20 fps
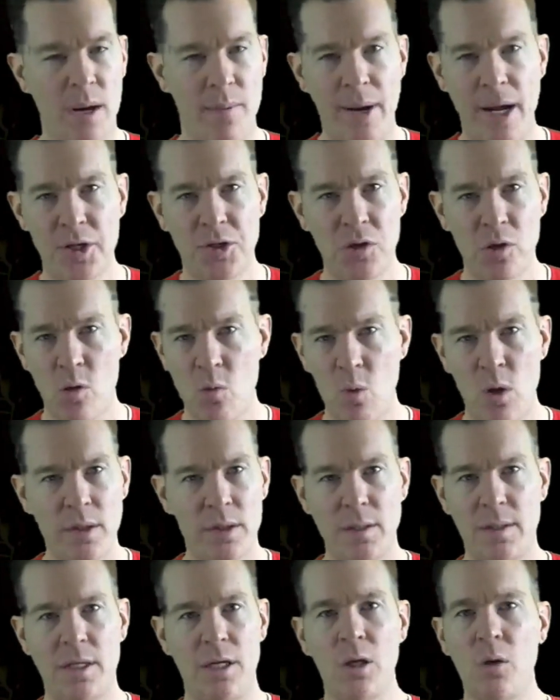I'm not sure what
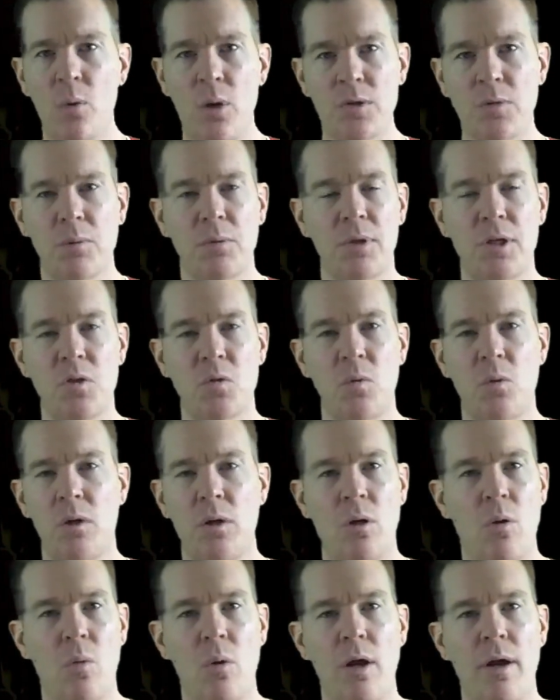the deal was with this
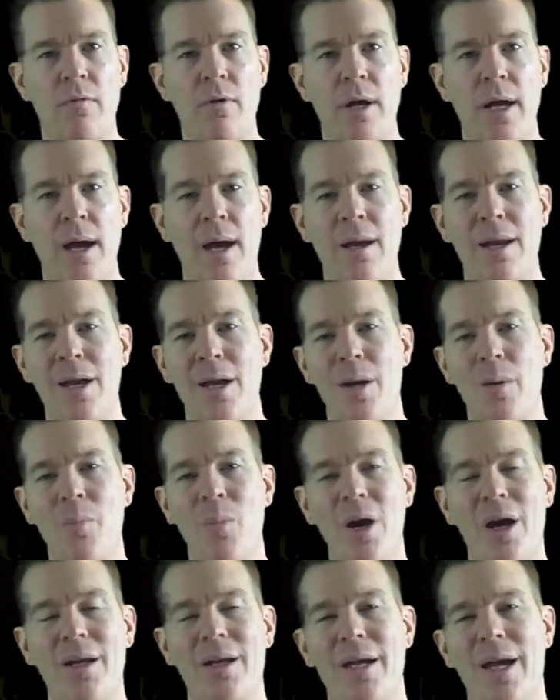one or whatever it got,
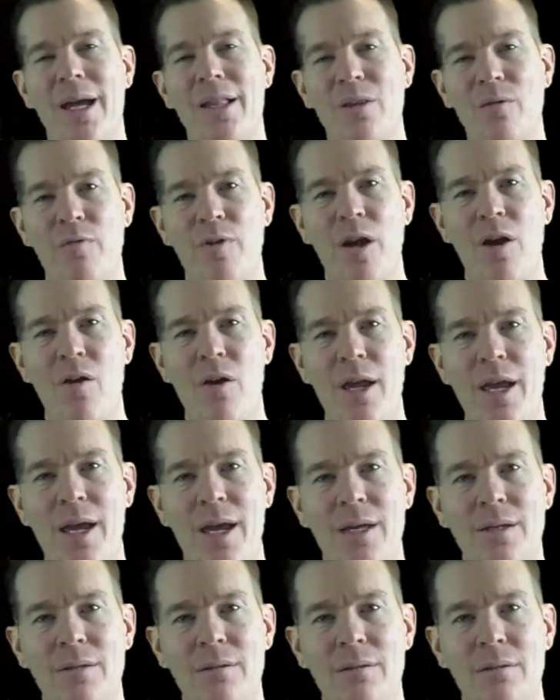but at the very
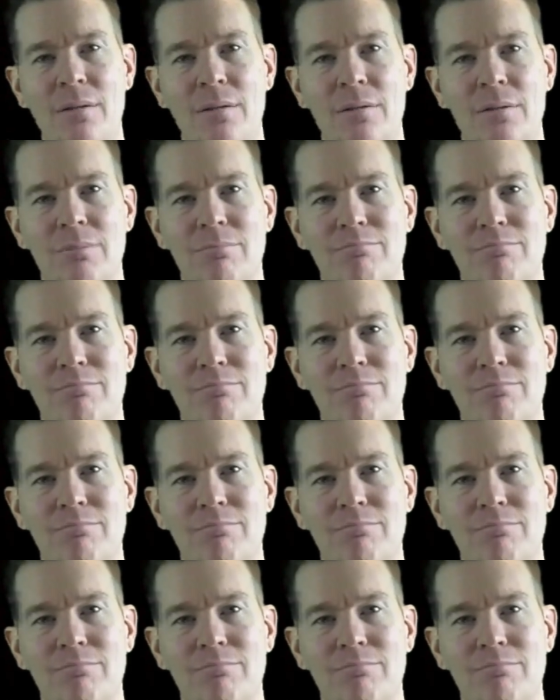end,